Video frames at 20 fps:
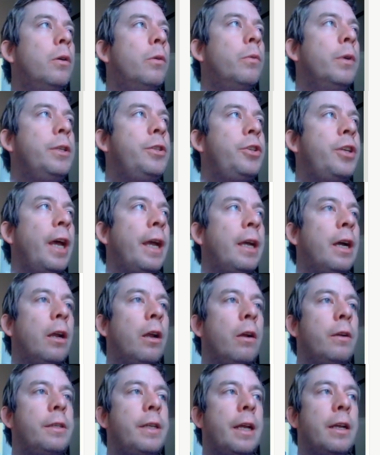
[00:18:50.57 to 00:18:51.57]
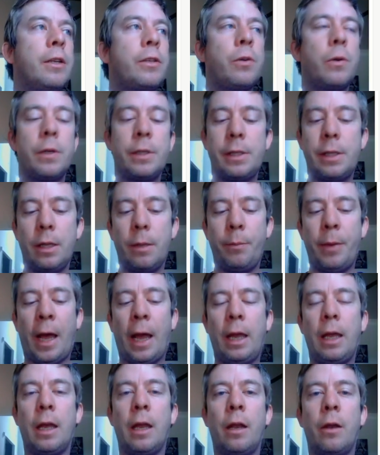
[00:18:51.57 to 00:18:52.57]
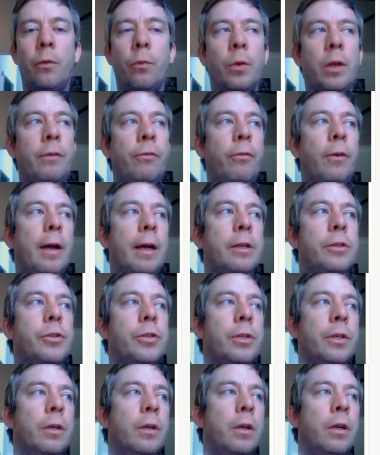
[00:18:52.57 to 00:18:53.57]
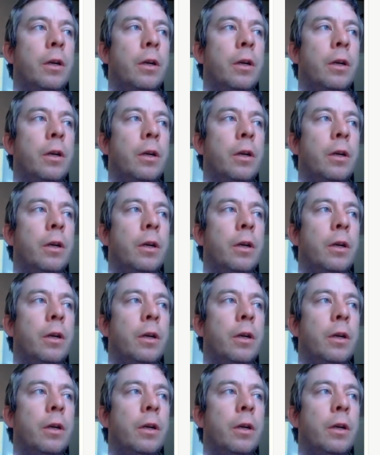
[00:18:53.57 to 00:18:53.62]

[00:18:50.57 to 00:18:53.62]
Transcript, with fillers: We check out our data source in the backend, refresh.